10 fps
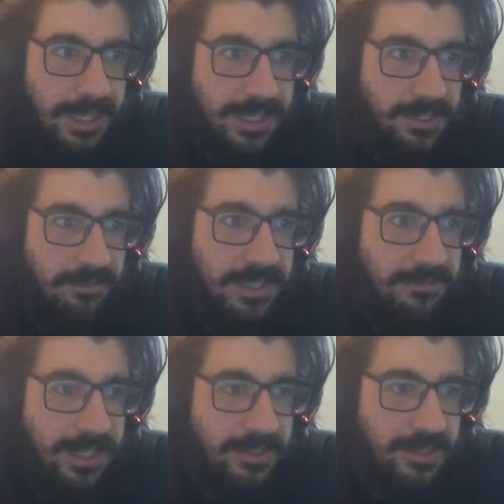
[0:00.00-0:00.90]
Like there's a
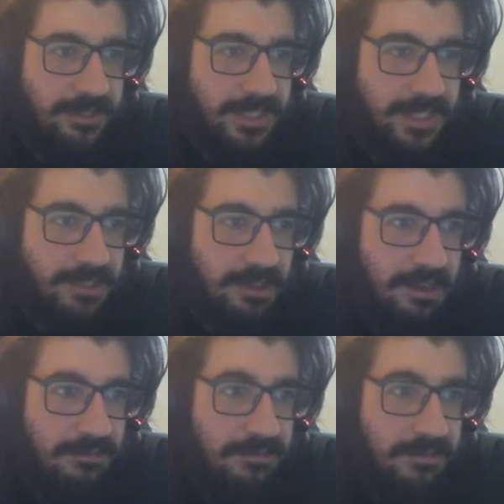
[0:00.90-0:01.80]
reason why you don't see a lot
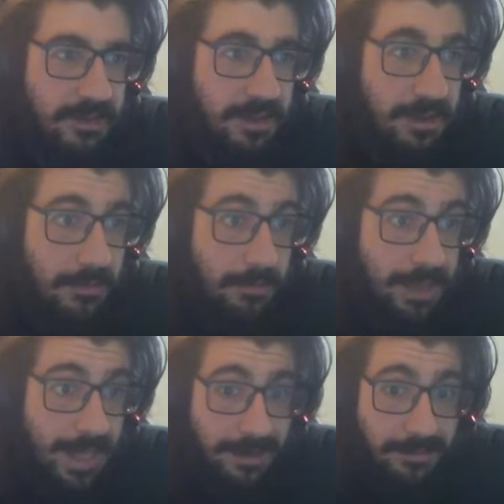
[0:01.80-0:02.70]
of
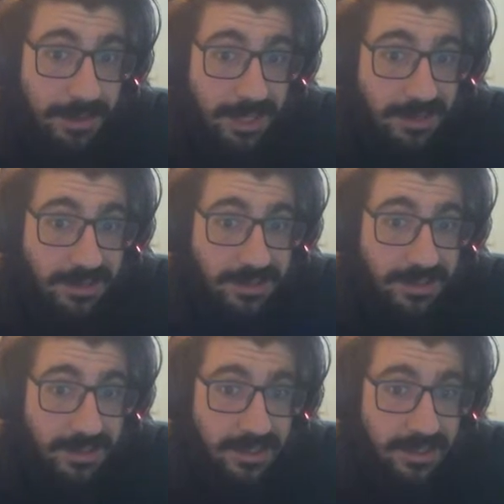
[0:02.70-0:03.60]
platinum players,